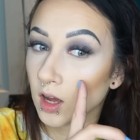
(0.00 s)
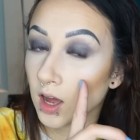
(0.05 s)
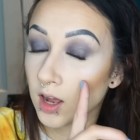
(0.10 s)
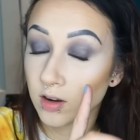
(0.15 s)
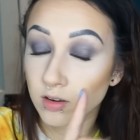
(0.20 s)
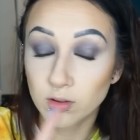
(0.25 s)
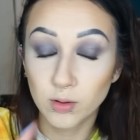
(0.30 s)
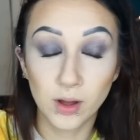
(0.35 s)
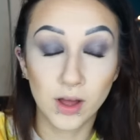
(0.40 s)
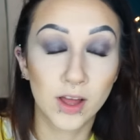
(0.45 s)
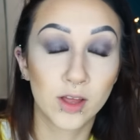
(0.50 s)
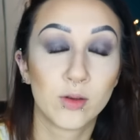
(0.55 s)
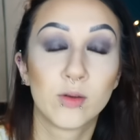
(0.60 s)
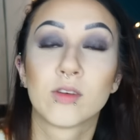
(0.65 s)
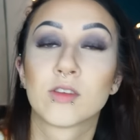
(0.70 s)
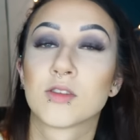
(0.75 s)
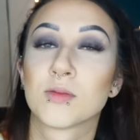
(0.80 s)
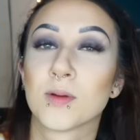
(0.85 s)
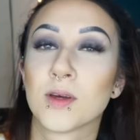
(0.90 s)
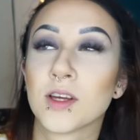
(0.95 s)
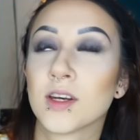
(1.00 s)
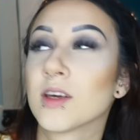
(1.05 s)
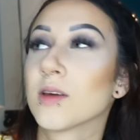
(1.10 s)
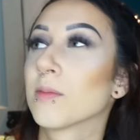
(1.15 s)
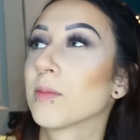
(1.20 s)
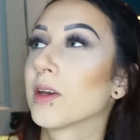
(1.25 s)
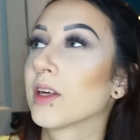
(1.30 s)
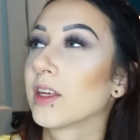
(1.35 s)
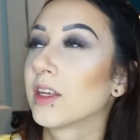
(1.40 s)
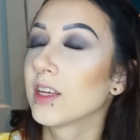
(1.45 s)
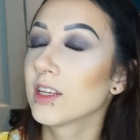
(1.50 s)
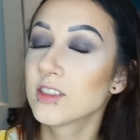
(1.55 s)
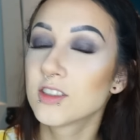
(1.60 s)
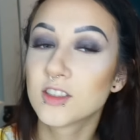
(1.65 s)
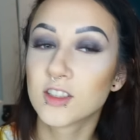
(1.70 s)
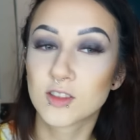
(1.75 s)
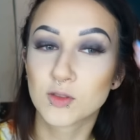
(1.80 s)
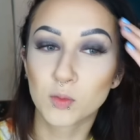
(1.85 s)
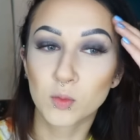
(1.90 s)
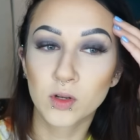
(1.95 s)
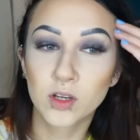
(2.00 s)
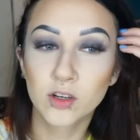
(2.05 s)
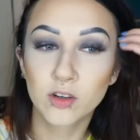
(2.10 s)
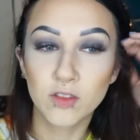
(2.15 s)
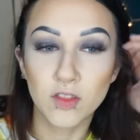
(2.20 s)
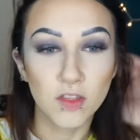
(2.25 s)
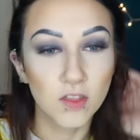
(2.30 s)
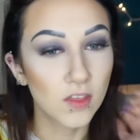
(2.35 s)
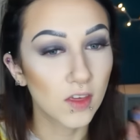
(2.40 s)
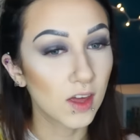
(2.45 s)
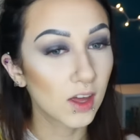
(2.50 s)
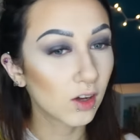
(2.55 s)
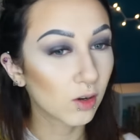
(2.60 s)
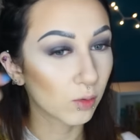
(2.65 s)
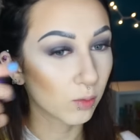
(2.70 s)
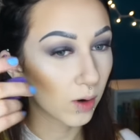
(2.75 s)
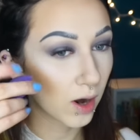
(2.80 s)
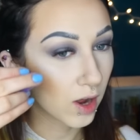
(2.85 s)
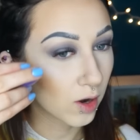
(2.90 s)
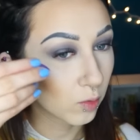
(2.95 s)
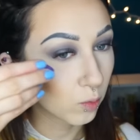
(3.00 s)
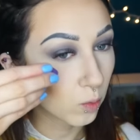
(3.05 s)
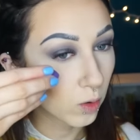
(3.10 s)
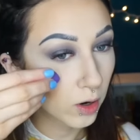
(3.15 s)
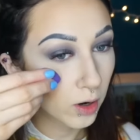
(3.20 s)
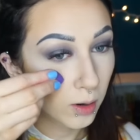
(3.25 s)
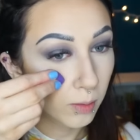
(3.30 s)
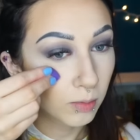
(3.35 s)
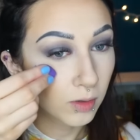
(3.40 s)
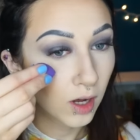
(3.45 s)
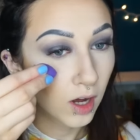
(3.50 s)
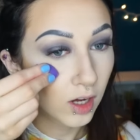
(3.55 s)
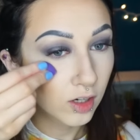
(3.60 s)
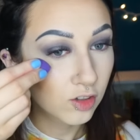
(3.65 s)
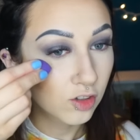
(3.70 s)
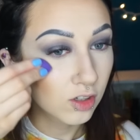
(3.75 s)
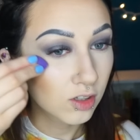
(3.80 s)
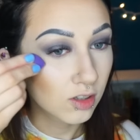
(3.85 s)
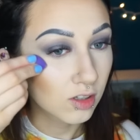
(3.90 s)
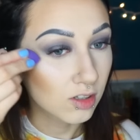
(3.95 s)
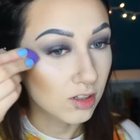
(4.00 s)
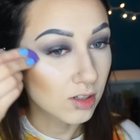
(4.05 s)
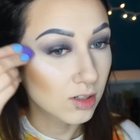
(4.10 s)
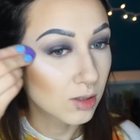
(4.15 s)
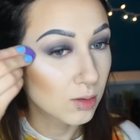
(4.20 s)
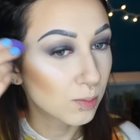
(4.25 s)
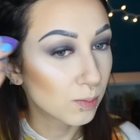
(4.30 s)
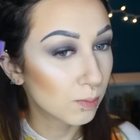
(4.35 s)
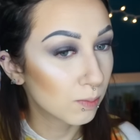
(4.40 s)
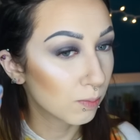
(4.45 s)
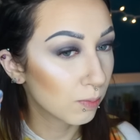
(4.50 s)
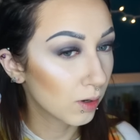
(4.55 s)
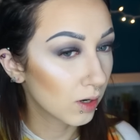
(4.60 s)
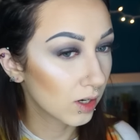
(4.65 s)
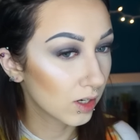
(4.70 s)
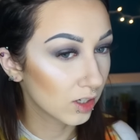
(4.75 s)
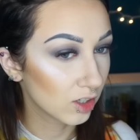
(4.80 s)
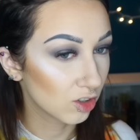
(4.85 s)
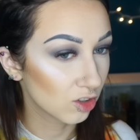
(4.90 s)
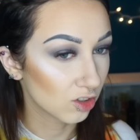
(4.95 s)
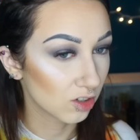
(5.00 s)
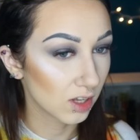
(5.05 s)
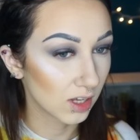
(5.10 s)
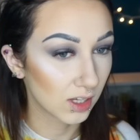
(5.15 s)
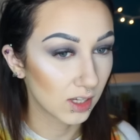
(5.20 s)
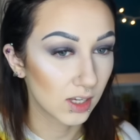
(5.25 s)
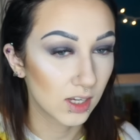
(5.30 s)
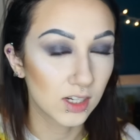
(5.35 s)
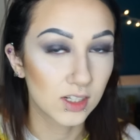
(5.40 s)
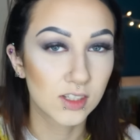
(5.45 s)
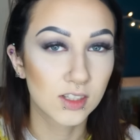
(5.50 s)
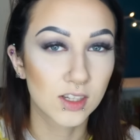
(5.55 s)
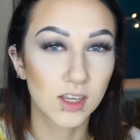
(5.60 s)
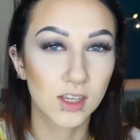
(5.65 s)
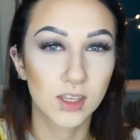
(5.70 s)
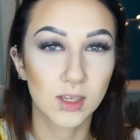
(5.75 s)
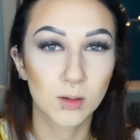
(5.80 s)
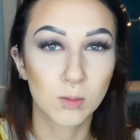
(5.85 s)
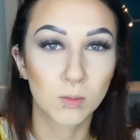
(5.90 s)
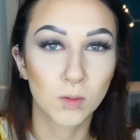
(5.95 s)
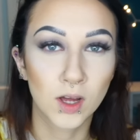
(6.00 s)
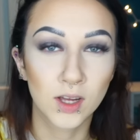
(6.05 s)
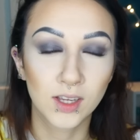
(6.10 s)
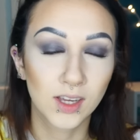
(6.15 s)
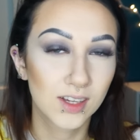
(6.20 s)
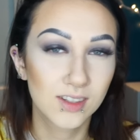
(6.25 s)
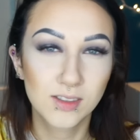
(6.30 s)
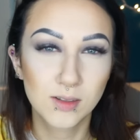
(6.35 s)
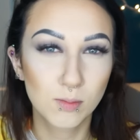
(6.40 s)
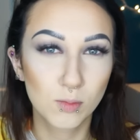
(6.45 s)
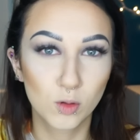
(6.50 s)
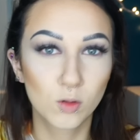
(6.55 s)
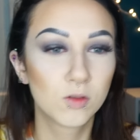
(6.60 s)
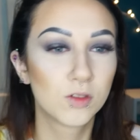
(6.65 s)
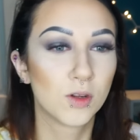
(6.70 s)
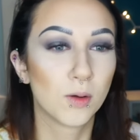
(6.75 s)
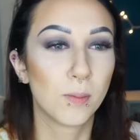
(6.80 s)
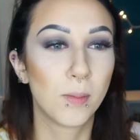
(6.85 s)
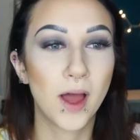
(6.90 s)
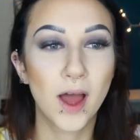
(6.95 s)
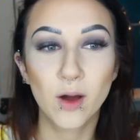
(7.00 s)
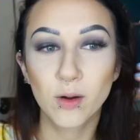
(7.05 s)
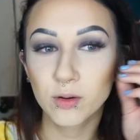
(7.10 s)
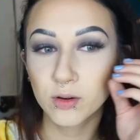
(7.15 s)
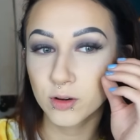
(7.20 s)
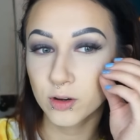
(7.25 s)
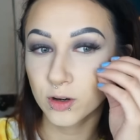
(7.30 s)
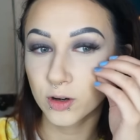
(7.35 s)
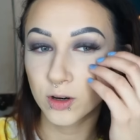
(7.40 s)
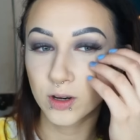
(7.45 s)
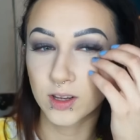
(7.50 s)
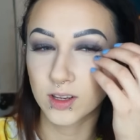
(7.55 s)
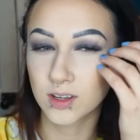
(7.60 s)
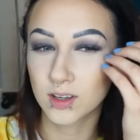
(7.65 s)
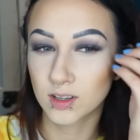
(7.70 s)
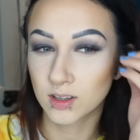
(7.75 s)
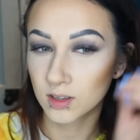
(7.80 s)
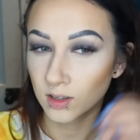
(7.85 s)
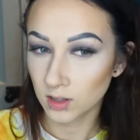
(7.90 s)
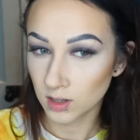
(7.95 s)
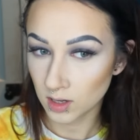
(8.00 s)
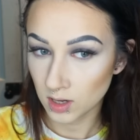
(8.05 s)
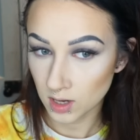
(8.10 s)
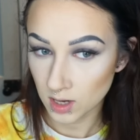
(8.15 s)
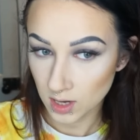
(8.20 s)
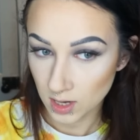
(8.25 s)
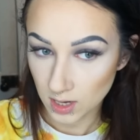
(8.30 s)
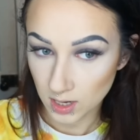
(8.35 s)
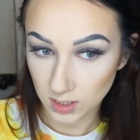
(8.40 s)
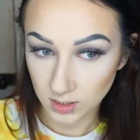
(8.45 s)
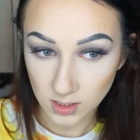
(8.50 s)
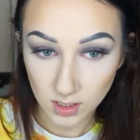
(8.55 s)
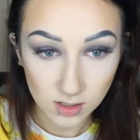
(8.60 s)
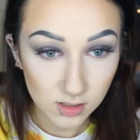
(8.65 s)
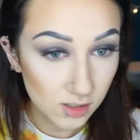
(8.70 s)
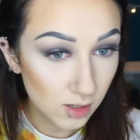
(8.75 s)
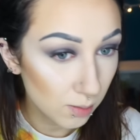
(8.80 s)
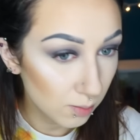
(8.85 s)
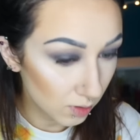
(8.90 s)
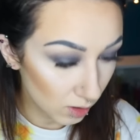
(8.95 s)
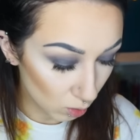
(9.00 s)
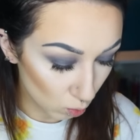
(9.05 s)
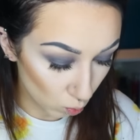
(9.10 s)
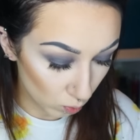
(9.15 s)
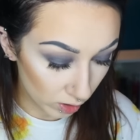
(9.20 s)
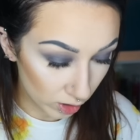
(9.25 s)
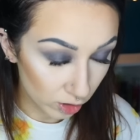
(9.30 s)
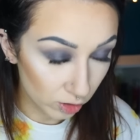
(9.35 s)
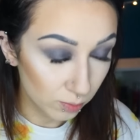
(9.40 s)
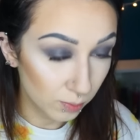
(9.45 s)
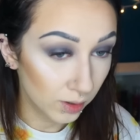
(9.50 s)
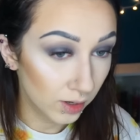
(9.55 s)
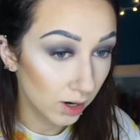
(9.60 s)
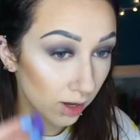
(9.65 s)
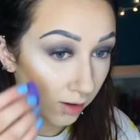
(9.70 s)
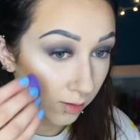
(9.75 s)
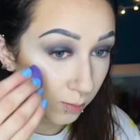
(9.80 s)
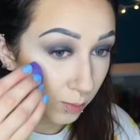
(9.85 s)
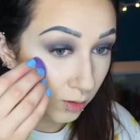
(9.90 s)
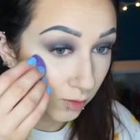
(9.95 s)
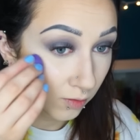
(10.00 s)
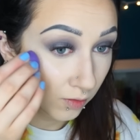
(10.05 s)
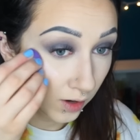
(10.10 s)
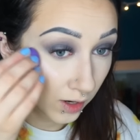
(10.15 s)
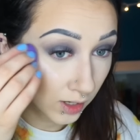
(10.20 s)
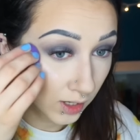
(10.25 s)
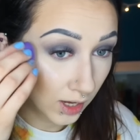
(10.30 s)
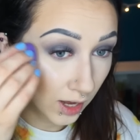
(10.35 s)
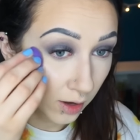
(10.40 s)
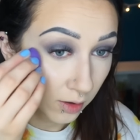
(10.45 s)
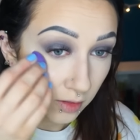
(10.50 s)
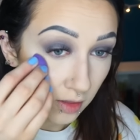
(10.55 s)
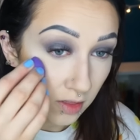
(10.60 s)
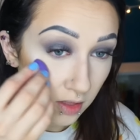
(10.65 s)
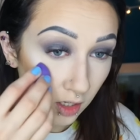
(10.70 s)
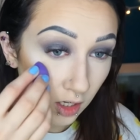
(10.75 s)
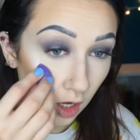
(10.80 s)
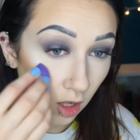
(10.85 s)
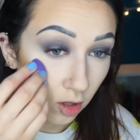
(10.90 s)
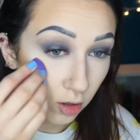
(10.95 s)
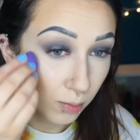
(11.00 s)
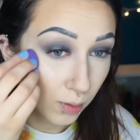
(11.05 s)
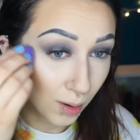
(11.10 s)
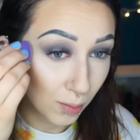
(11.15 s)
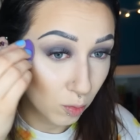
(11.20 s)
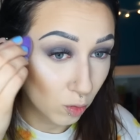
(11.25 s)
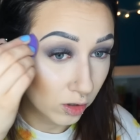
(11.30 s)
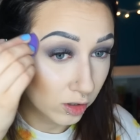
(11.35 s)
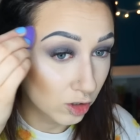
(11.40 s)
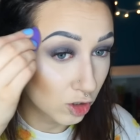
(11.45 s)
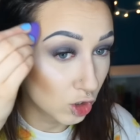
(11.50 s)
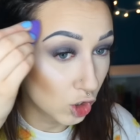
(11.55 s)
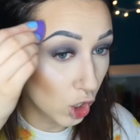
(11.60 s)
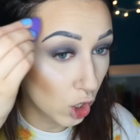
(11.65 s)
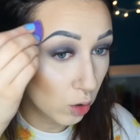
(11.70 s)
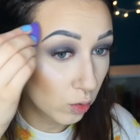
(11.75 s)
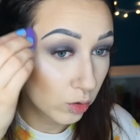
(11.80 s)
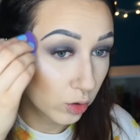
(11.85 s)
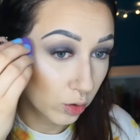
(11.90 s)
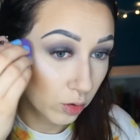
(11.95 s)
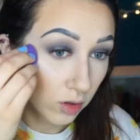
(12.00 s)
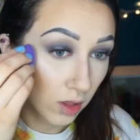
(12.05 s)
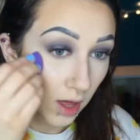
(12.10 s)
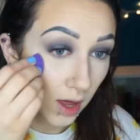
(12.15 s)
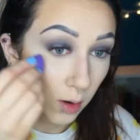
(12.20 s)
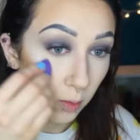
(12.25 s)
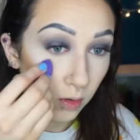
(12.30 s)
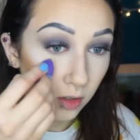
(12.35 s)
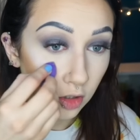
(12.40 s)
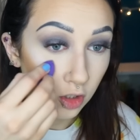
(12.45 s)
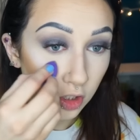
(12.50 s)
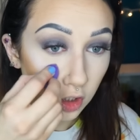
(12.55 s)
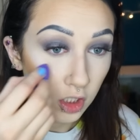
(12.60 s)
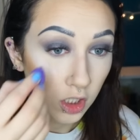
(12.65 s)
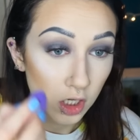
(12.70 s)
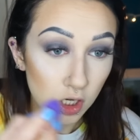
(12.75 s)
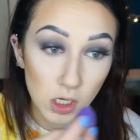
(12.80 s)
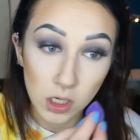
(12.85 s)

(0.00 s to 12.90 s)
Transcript: I don't know how to explain it, but it gets this weird thing around where I'm touching the sponge. Like, it's like it, I guess it moves the powder. It does something weird, but I've been finding out that the ColourPop ones don't do that, which